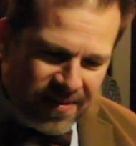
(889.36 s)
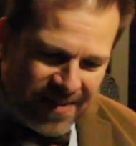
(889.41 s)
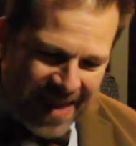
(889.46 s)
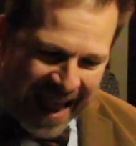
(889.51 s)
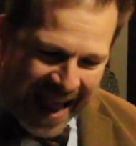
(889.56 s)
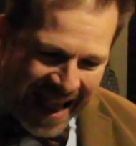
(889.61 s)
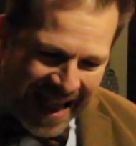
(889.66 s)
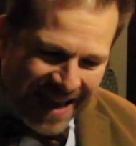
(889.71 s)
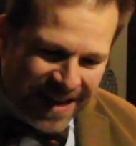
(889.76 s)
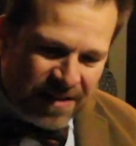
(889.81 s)

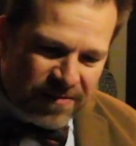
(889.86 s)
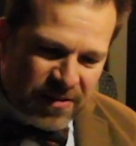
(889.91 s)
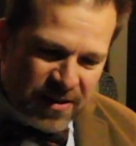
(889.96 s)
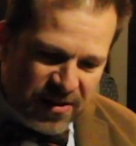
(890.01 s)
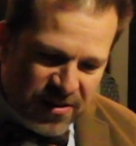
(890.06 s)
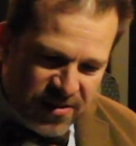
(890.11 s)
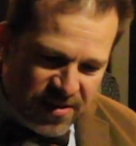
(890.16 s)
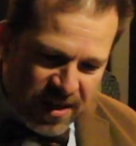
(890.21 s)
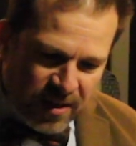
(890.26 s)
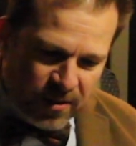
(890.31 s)
hand of the
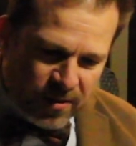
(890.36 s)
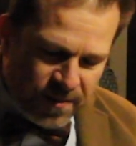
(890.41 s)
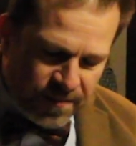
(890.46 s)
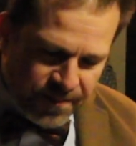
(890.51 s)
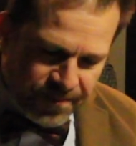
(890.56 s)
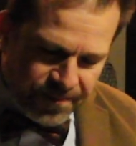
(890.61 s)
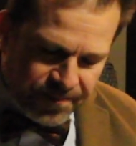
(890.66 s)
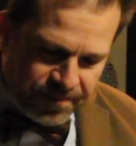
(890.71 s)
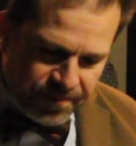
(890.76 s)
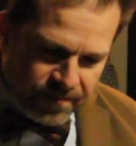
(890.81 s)
distiller,
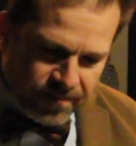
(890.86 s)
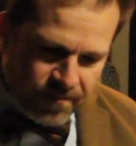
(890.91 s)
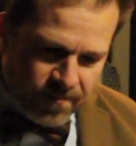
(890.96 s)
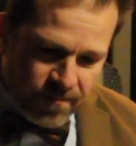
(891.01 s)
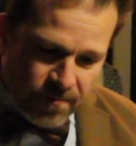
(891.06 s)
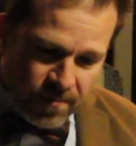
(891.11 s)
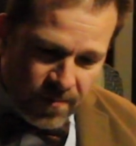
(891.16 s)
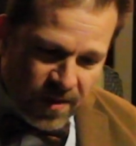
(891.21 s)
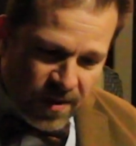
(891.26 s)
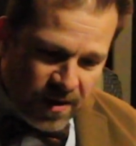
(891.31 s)

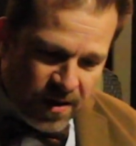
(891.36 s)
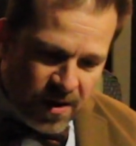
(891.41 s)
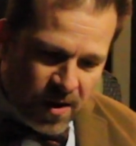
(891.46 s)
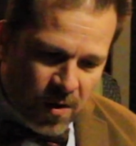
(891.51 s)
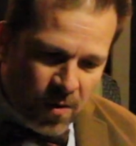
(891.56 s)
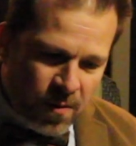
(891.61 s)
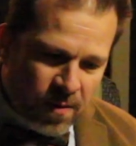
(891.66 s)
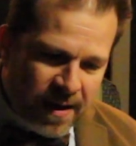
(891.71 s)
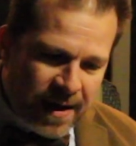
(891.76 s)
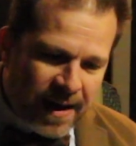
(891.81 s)

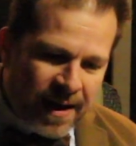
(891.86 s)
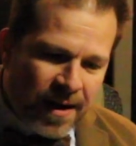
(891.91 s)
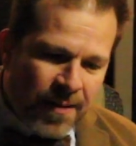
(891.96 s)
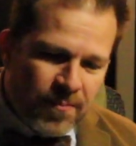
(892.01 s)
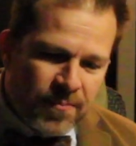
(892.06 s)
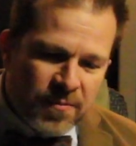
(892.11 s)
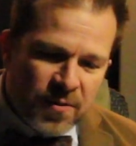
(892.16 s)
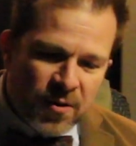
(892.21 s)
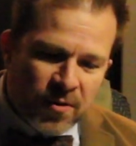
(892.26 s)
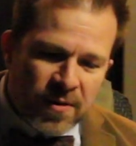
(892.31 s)

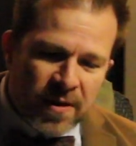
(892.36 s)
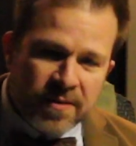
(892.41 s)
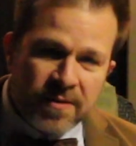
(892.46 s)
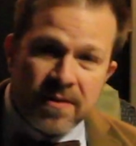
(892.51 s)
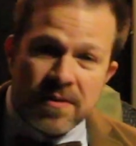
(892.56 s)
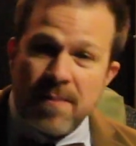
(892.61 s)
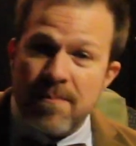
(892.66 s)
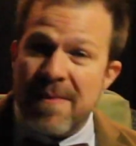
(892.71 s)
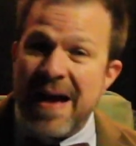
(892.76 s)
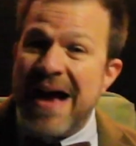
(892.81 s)

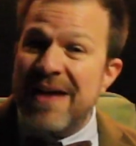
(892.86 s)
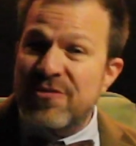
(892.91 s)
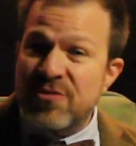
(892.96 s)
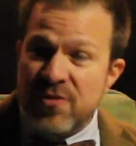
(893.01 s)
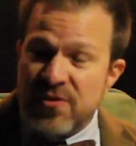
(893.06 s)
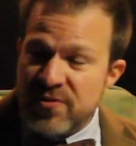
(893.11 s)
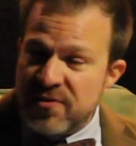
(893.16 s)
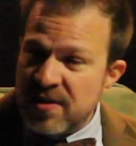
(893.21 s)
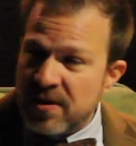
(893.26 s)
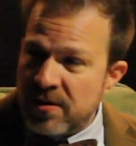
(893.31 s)
the
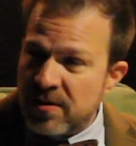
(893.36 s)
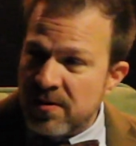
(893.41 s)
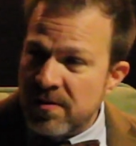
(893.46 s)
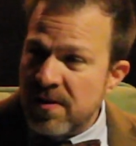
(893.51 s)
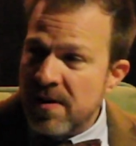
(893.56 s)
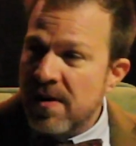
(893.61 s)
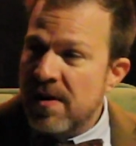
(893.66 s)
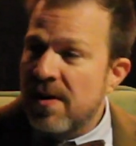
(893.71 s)
master distiller.